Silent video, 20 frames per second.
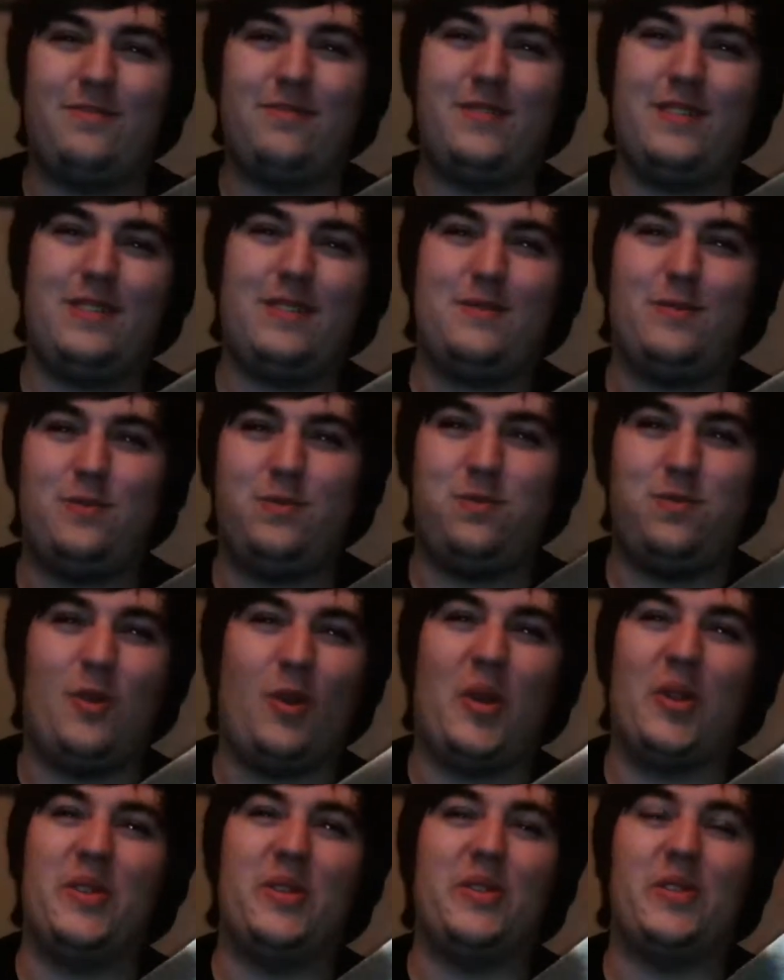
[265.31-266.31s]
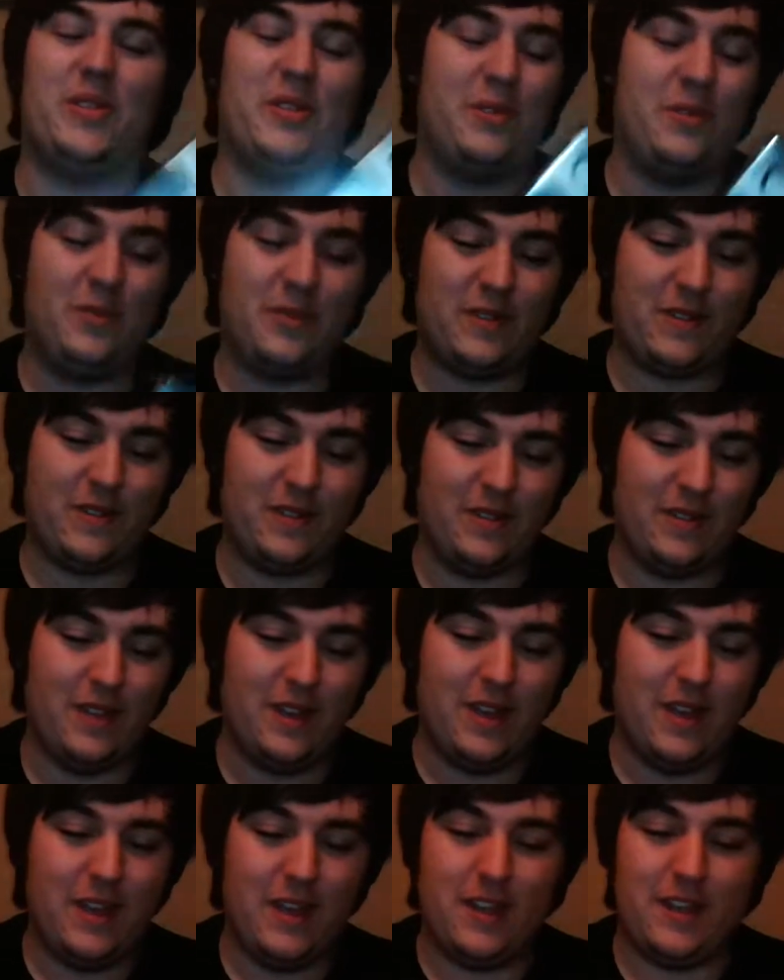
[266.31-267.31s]
just blonde suits and
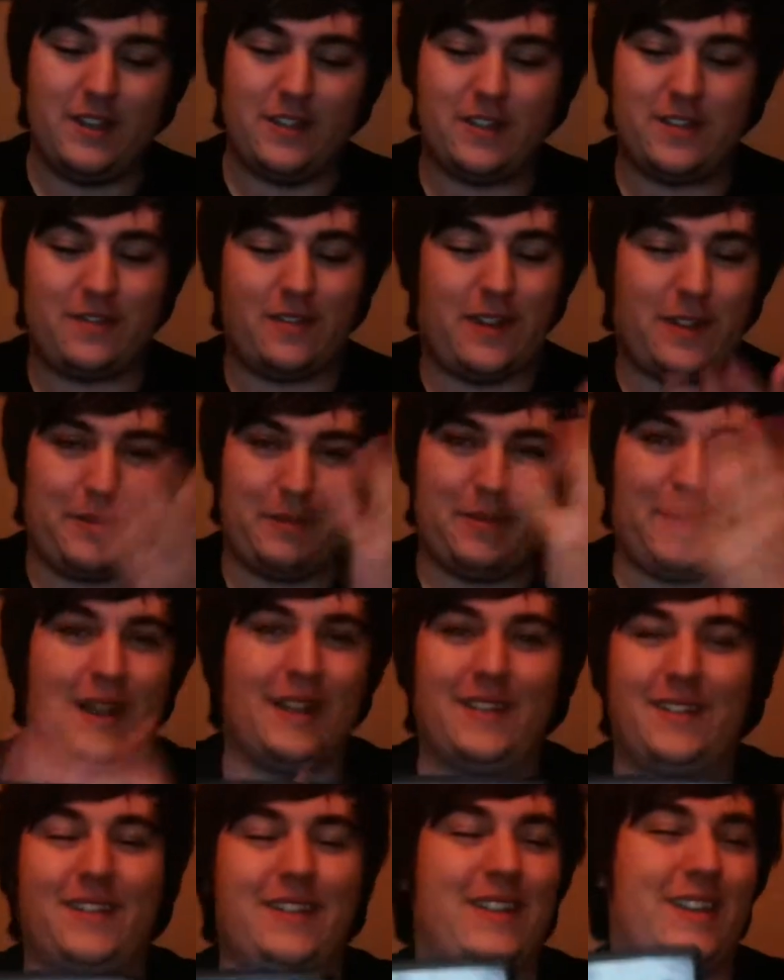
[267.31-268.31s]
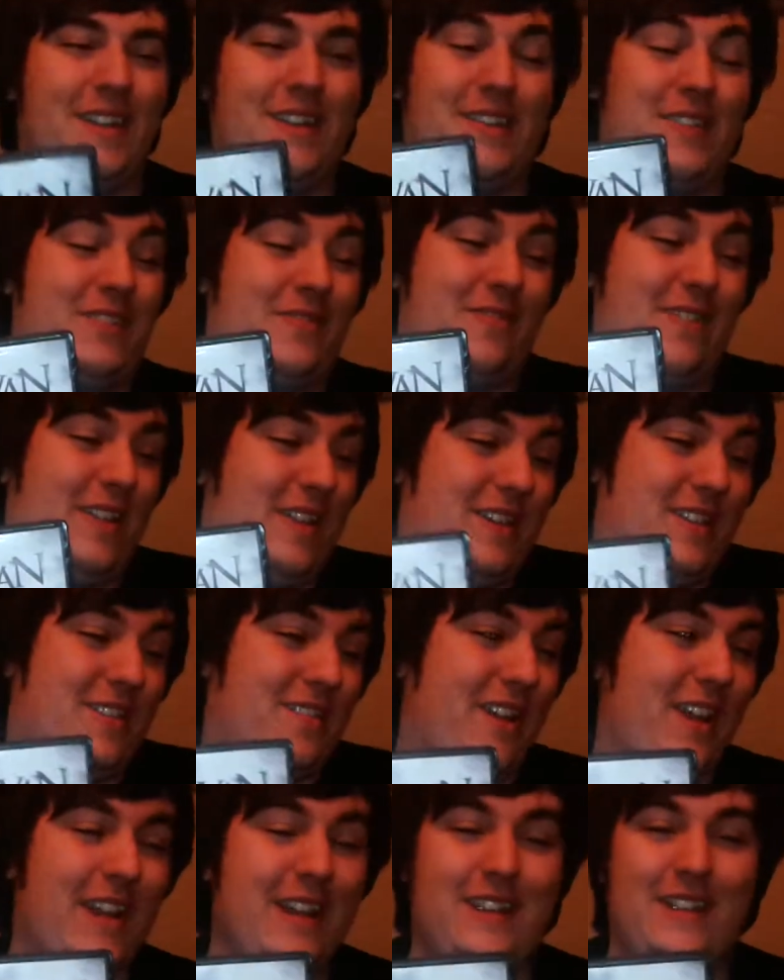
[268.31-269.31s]
just, like, masks, and it's just really
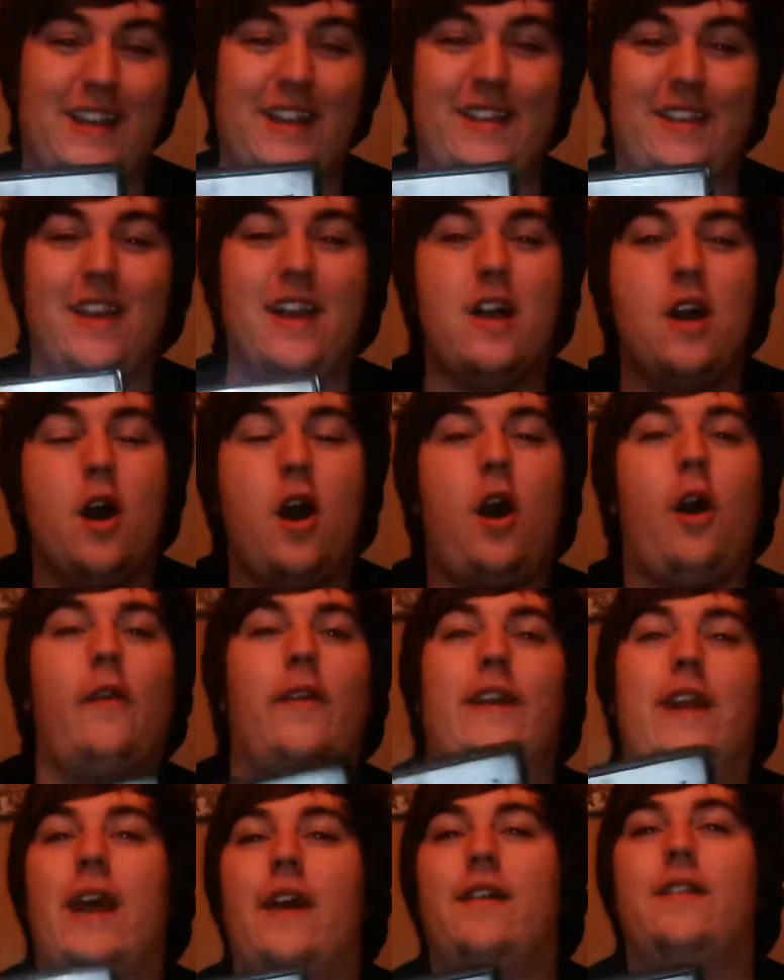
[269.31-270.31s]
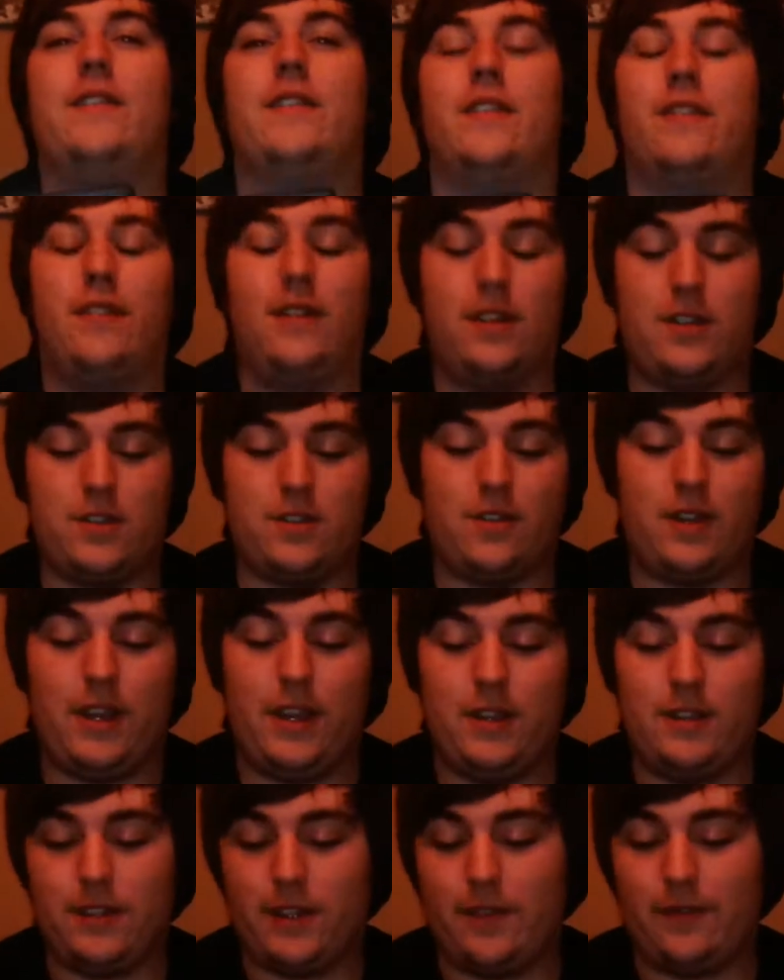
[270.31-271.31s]
strange. Like, all the characters in it are
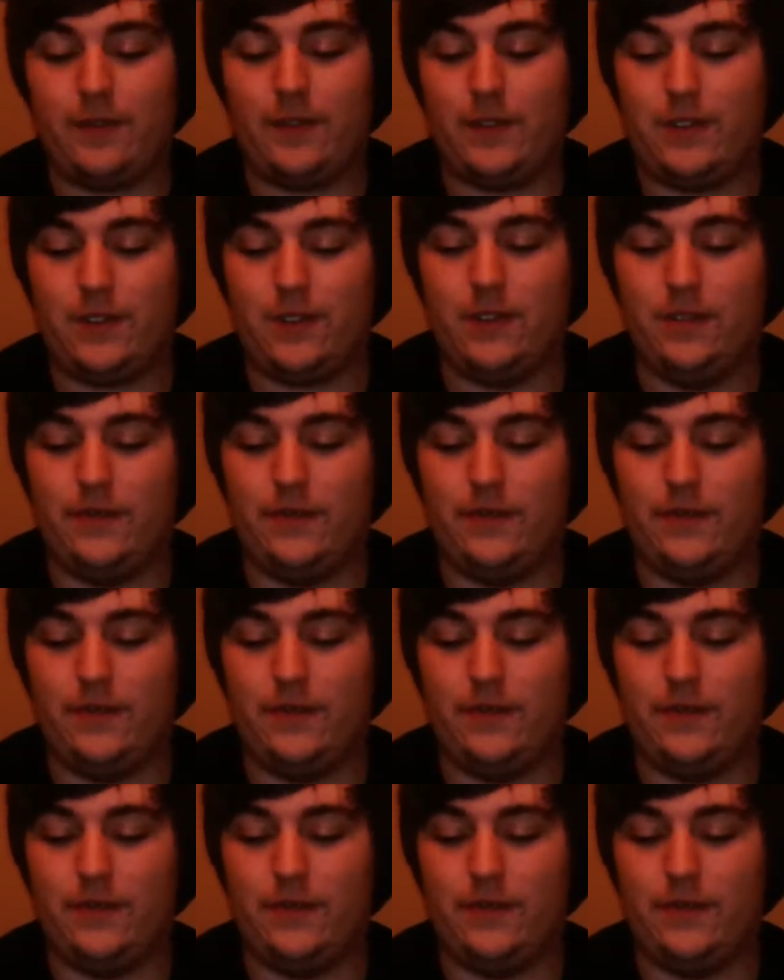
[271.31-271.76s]
strange. Like, there's a